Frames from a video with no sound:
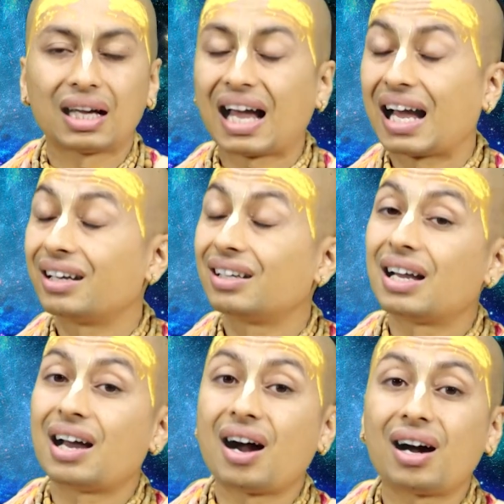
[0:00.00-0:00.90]
And
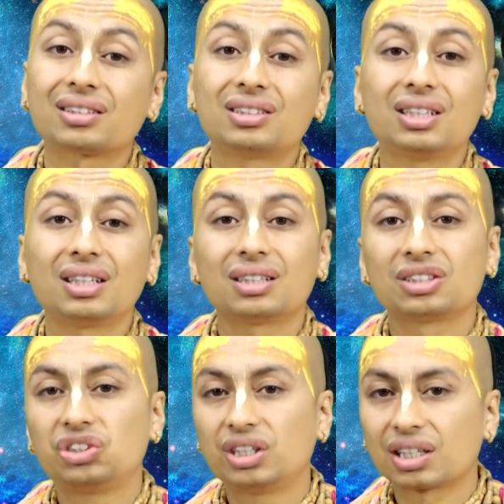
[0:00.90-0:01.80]
Adya
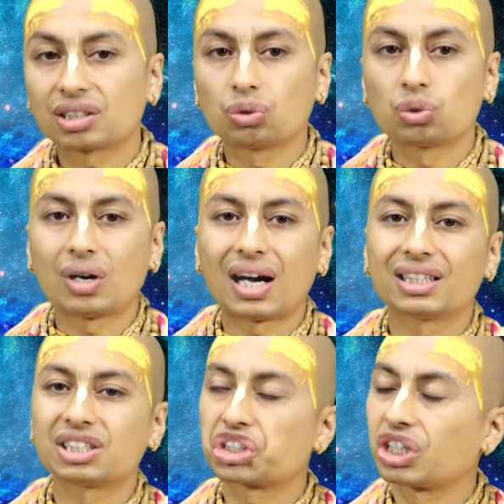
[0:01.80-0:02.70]
Jagadguru
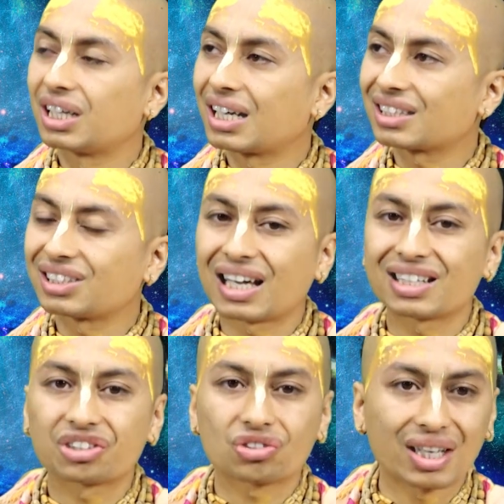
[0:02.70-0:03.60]
Adi
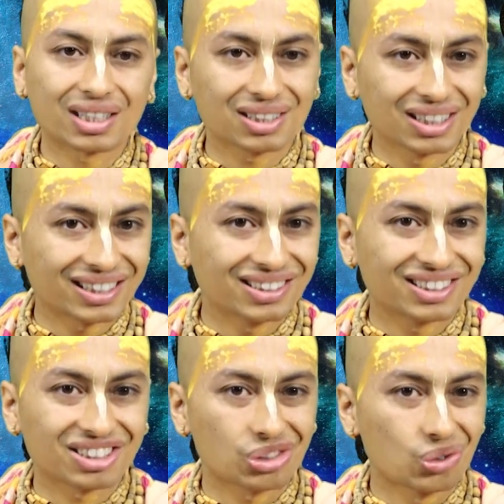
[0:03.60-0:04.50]
Shankaracharya translate
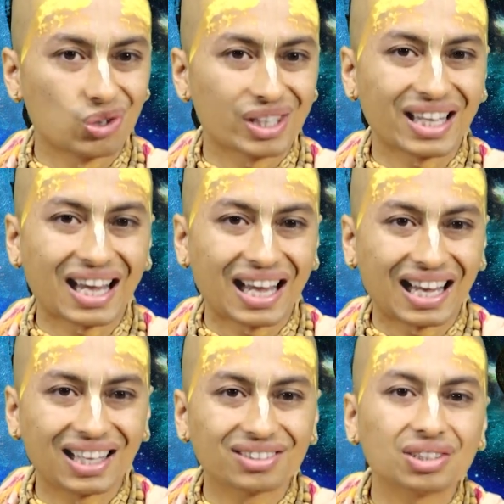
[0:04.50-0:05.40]
this sloka
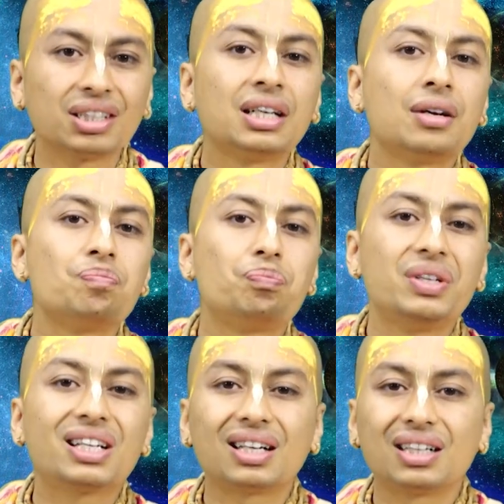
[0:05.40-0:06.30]
as,
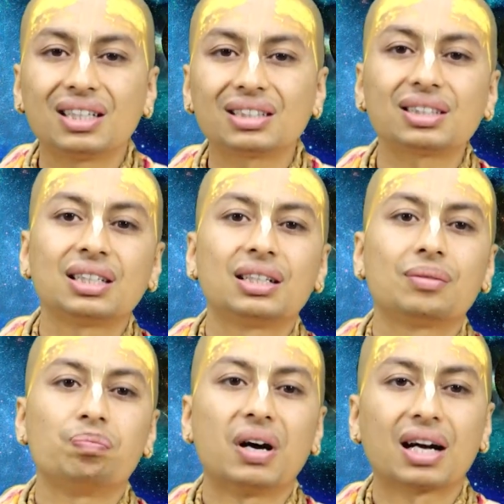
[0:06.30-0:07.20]
because
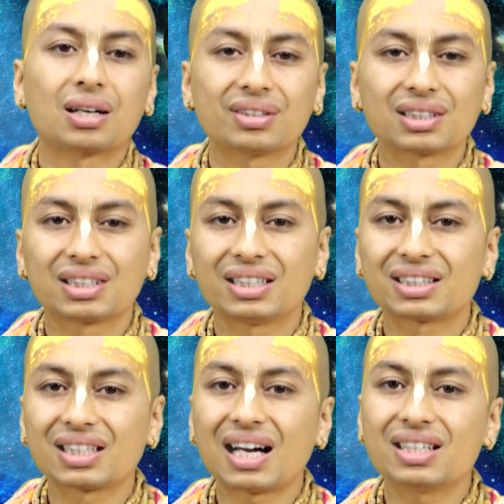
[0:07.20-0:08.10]
Bhagavad
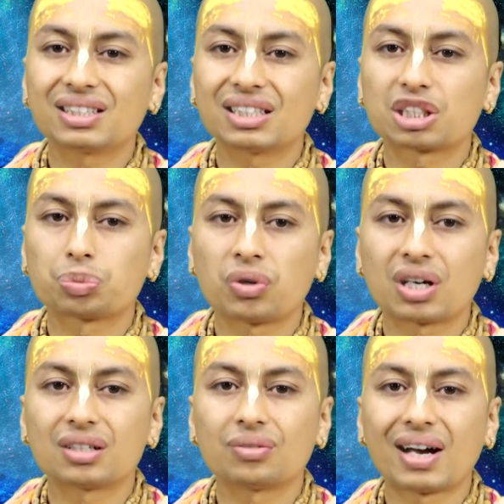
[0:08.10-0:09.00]
Gita is
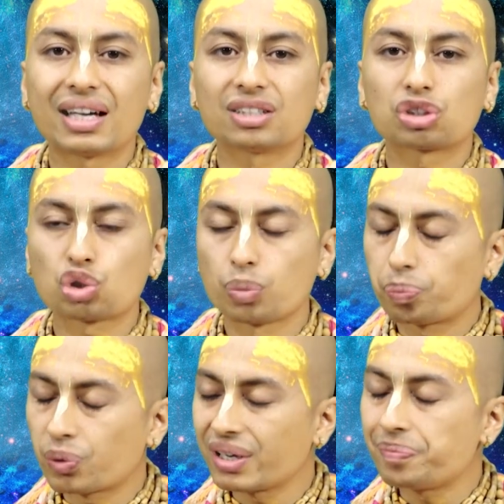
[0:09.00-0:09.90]
spoken by the
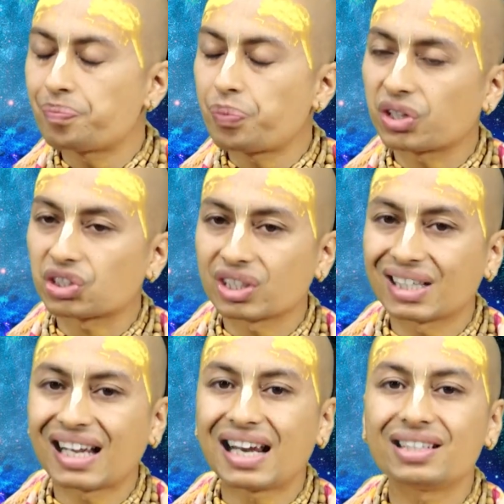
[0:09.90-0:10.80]
supreme
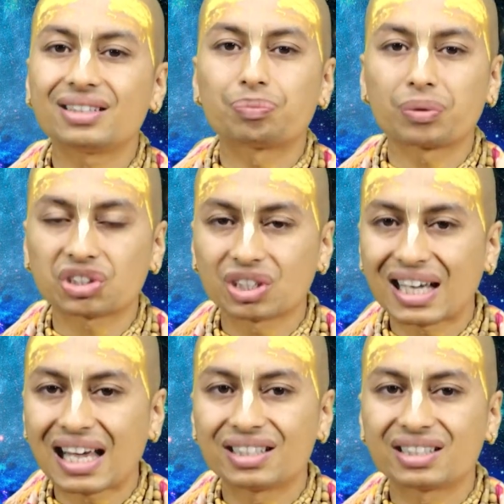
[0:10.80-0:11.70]

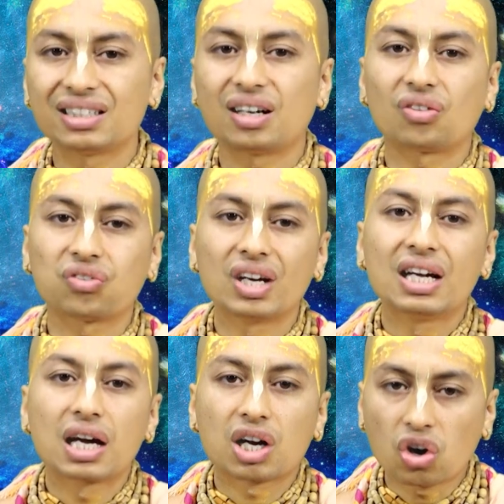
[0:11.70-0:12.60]
personality of
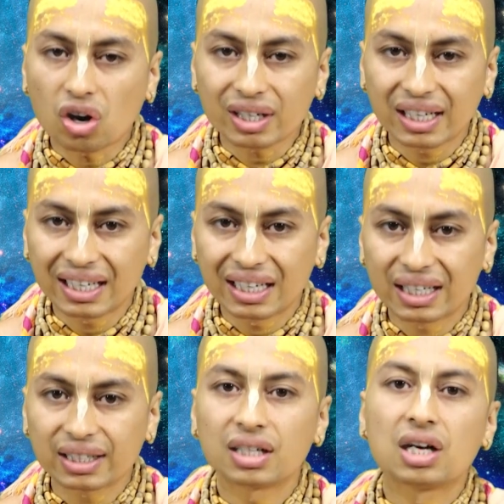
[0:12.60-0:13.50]

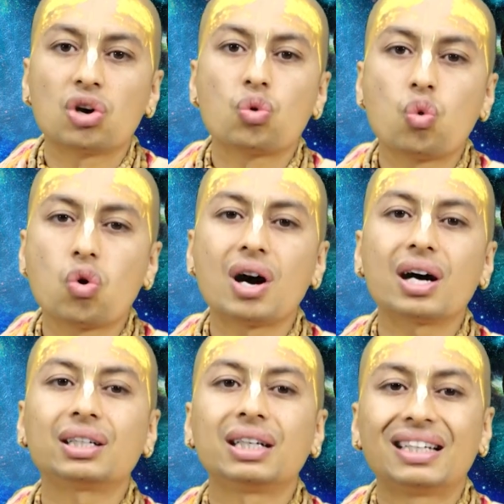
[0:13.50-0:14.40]
Godhead,
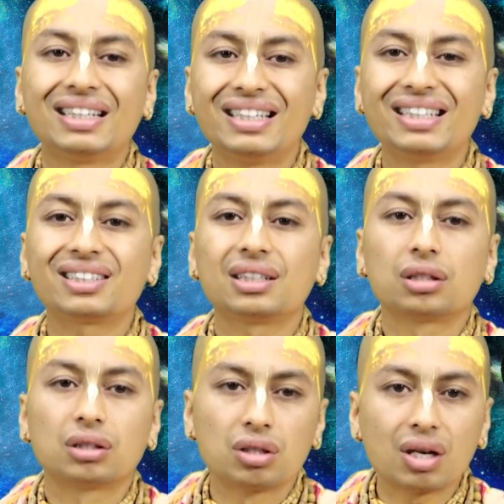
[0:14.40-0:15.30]
one need
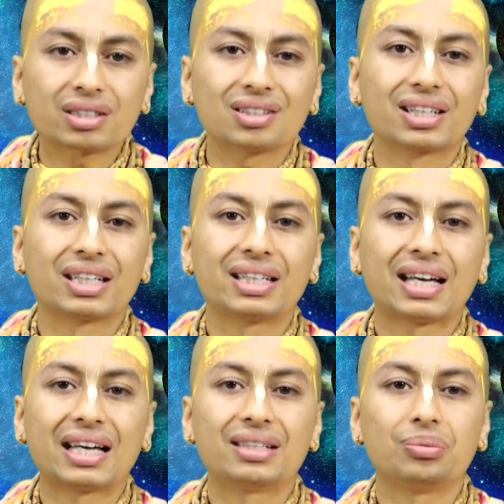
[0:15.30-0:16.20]
not read
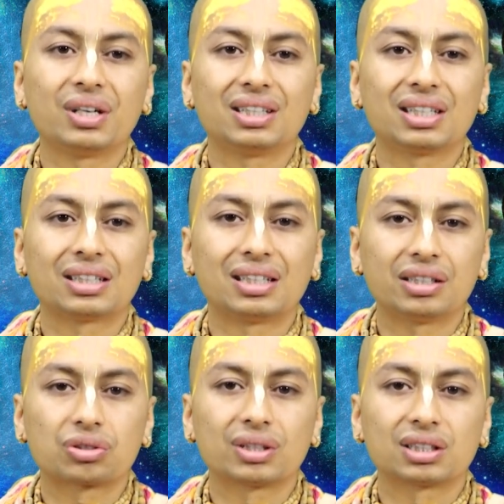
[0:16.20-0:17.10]
any Vedic
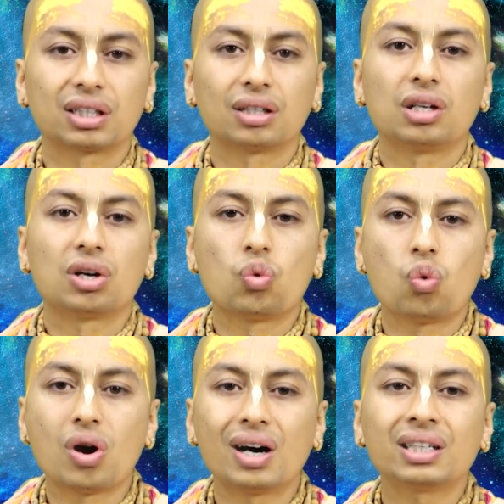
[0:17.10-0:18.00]
literature.
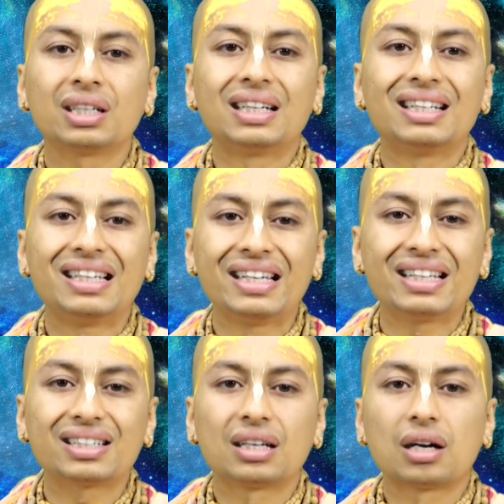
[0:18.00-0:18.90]
One
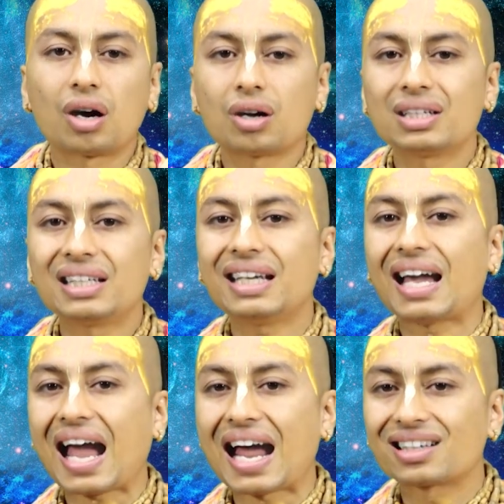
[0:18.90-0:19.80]
need only
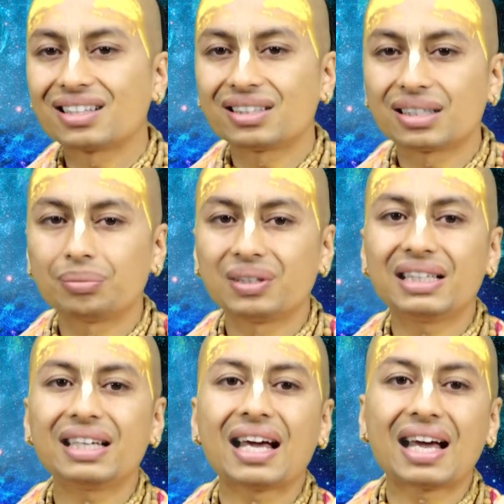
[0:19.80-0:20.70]

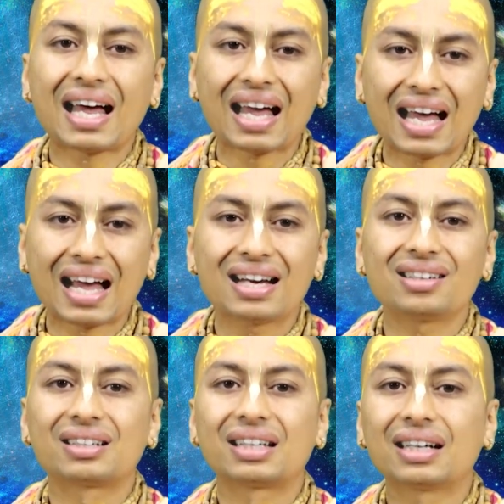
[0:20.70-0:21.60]
attentively
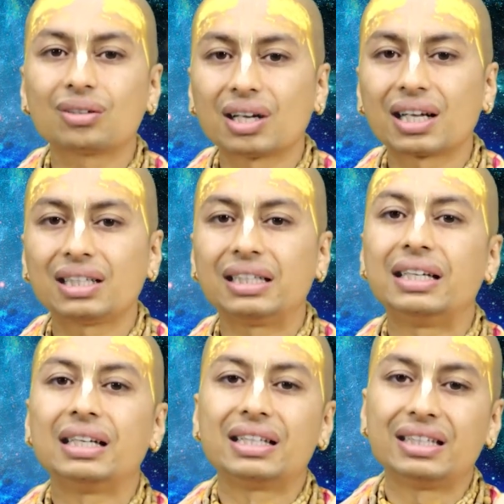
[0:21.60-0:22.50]
and regularly
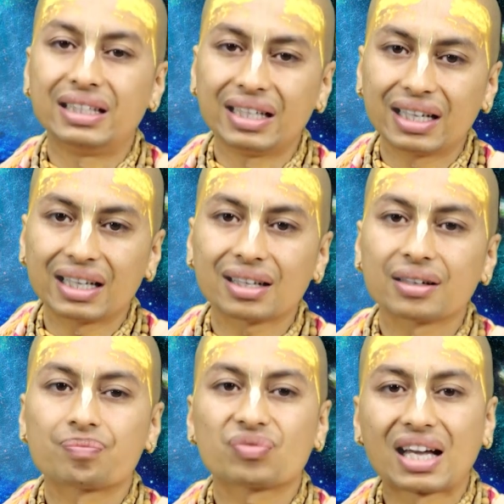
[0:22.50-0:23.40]
hear
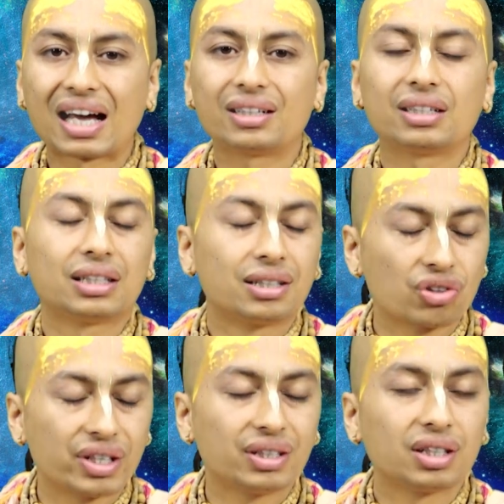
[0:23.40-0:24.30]
and
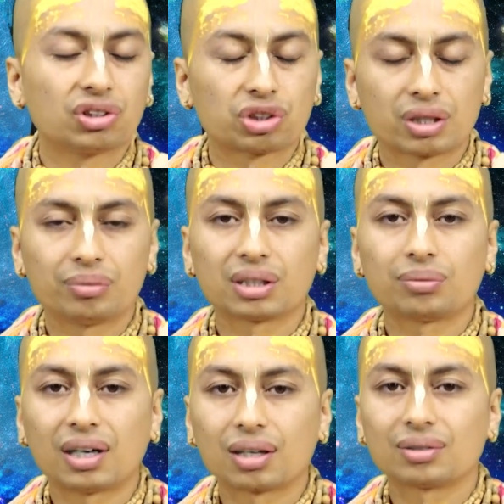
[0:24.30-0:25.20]
read Srimad
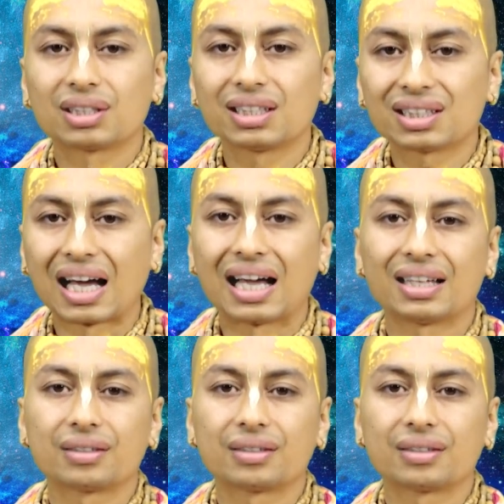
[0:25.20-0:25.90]
Bhagavad Gita.